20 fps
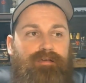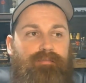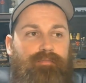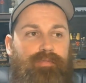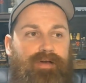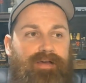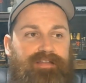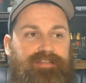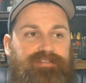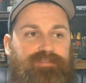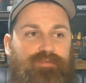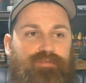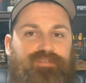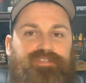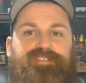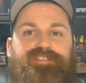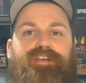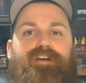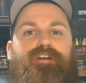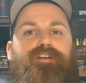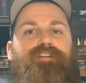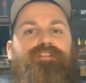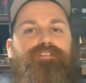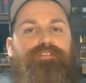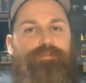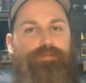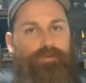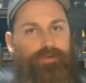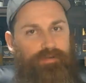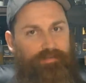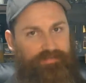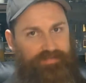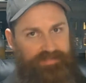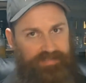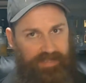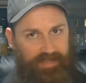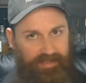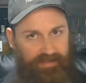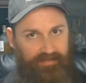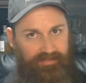but also you would have
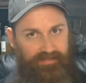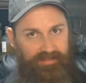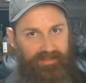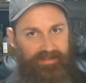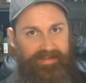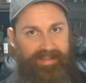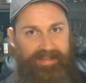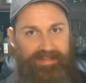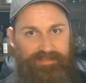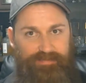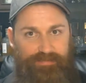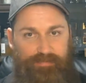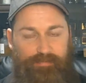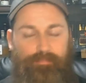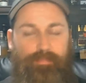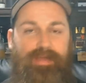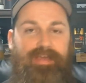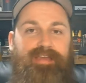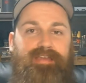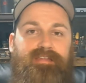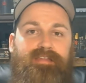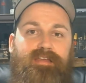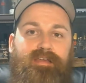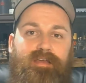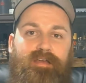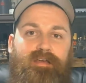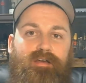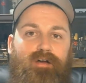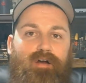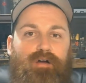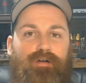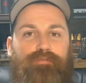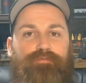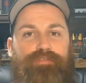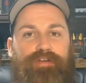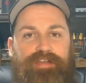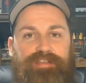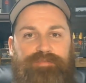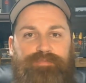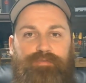seen the announcement made on
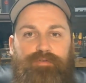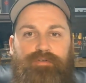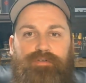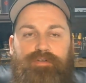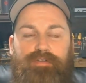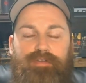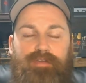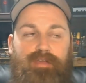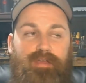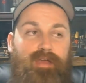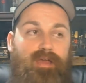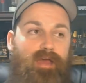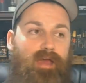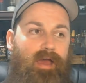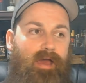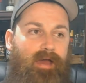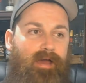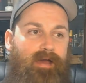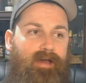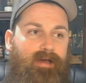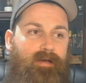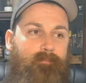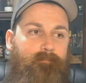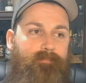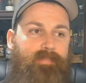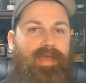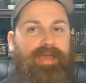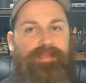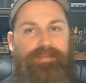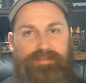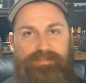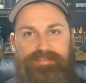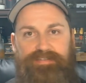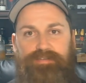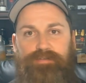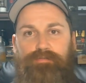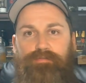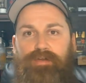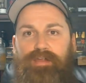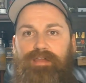Facebook um, and
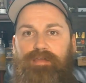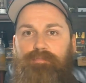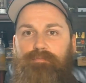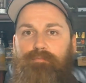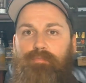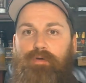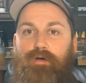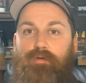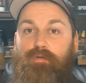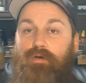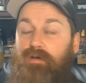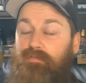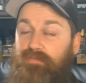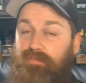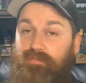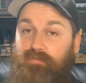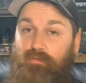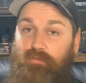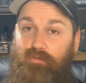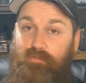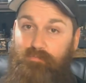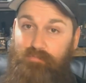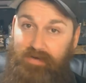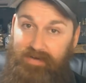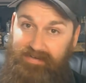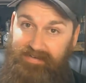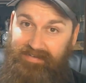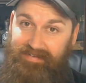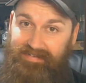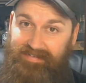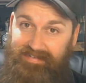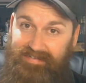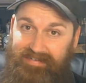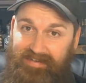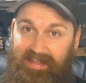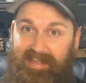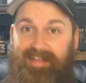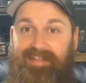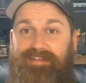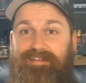Instagram. My wife has fallen pregnant,
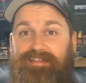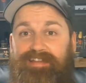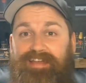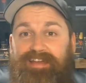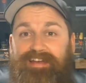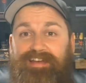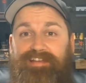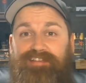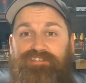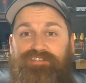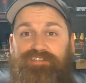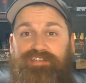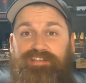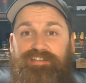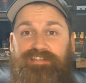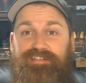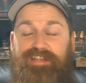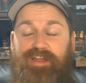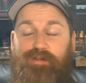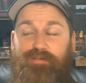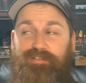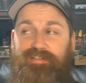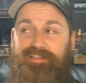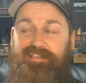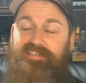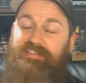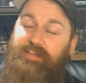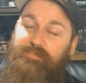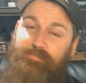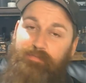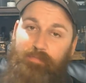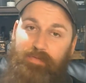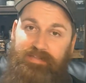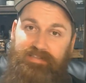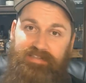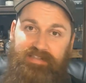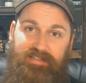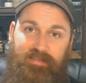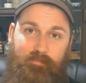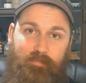and uh, she's currently seven
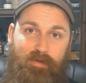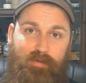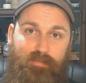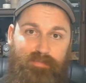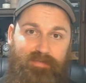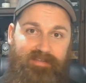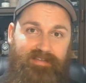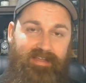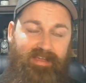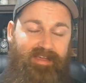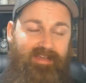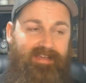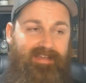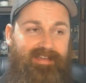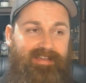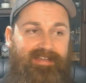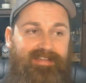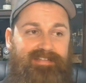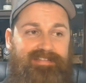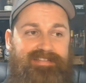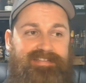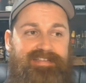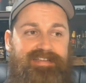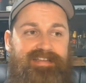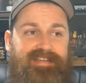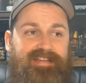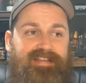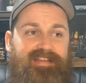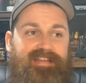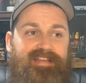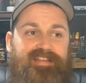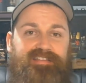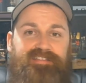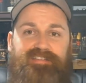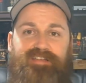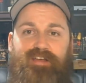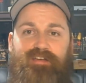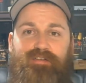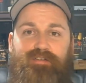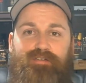months at the moment, and
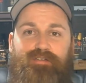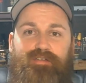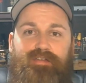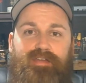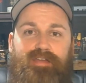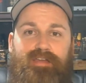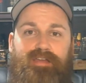so